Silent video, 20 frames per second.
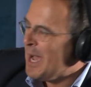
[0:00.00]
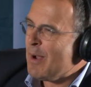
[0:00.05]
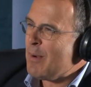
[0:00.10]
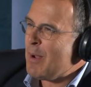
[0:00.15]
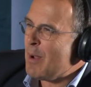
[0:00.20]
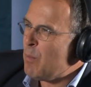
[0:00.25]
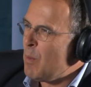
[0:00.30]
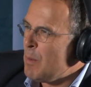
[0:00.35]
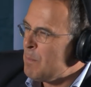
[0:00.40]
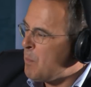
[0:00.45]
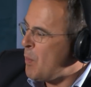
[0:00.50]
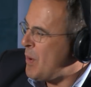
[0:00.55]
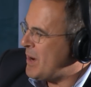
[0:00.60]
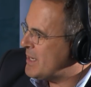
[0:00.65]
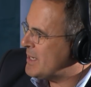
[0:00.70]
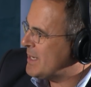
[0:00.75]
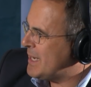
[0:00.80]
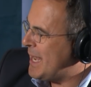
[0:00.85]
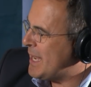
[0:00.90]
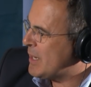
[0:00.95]
At what
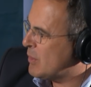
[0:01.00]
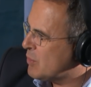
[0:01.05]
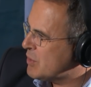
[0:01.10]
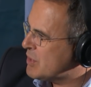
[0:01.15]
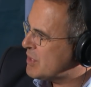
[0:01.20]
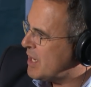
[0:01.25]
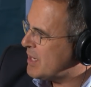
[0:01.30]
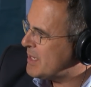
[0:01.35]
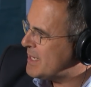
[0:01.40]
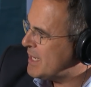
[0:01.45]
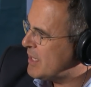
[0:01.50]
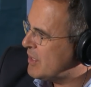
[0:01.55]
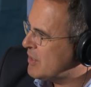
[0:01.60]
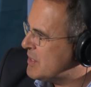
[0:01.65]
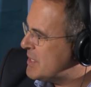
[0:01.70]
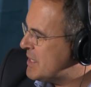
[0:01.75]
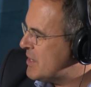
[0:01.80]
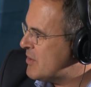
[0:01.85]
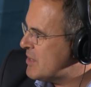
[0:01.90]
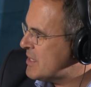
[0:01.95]
point did landlords start taking
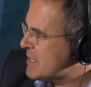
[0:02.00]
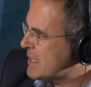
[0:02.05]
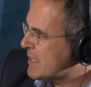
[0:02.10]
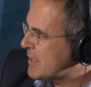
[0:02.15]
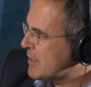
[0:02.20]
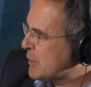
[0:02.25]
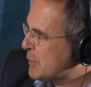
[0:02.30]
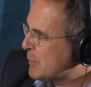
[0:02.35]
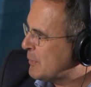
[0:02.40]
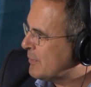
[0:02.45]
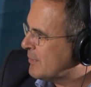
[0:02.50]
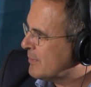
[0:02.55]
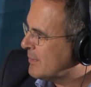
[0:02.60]
you seriously, though?